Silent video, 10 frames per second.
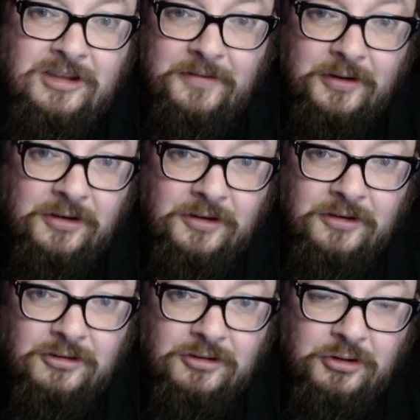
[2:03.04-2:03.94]
given
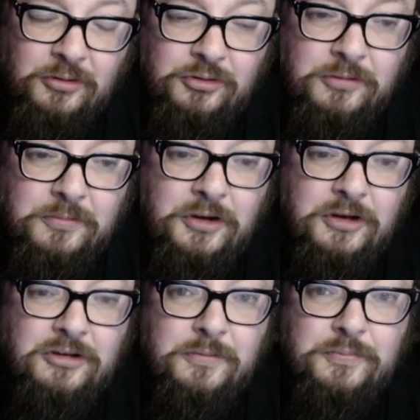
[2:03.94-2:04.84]
to
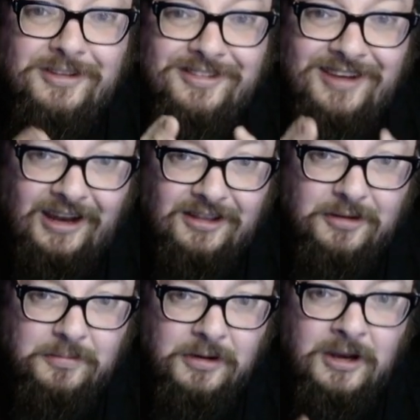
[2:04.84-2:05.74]
somebody to protect
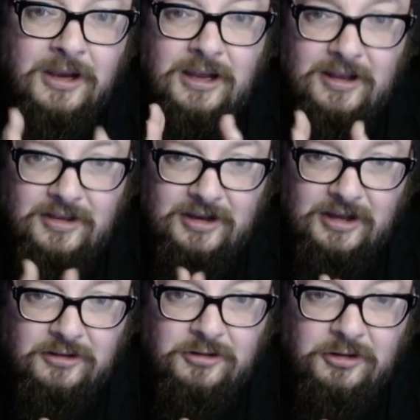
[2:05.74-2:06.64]
them in the
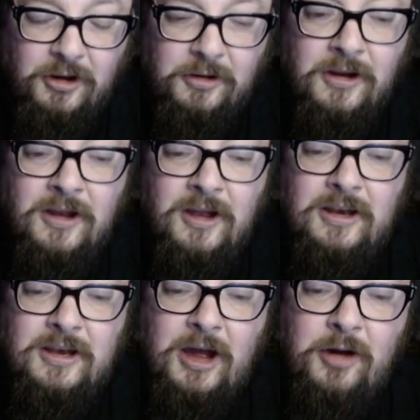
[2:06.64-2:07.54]
intern.
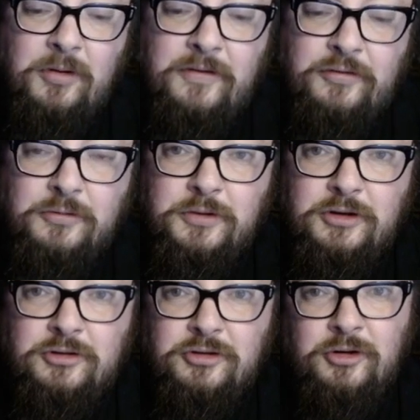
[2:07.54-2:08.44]
Now, if somebody
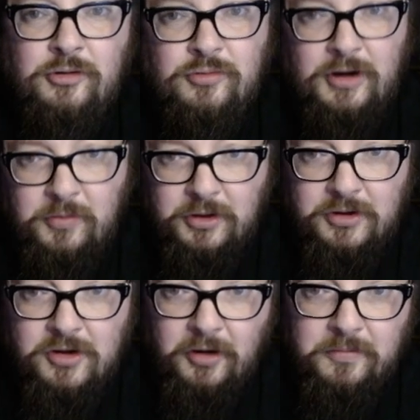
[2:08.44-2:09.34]
doesn't agree with a
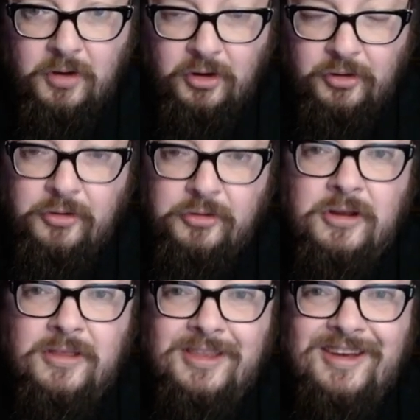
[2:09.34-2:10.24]
non-mol
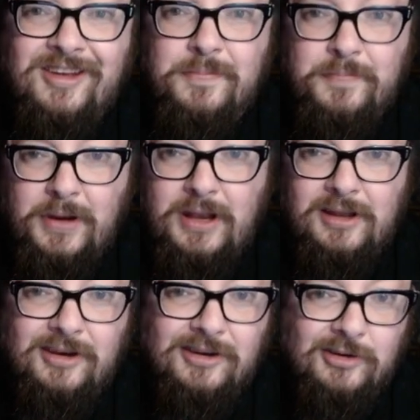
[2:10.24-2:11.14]
order, they can appeal
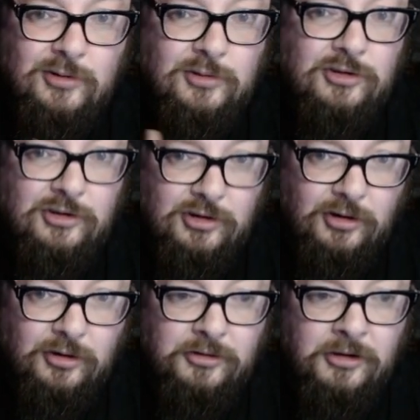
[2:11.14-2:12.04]
it and go to
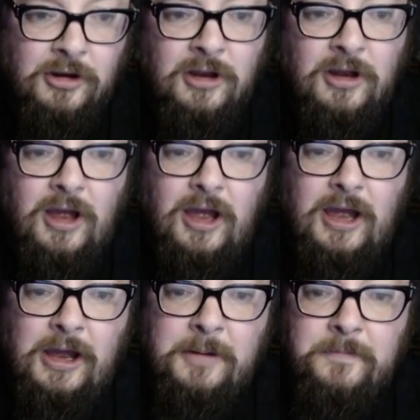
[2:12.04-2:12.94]
court.
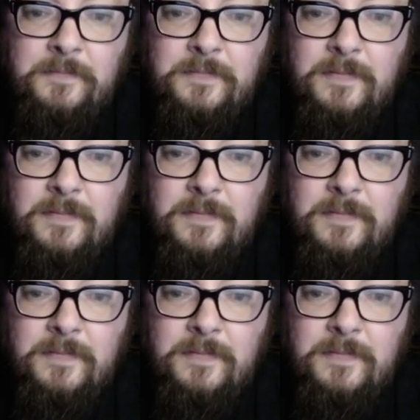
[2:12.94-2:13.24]
And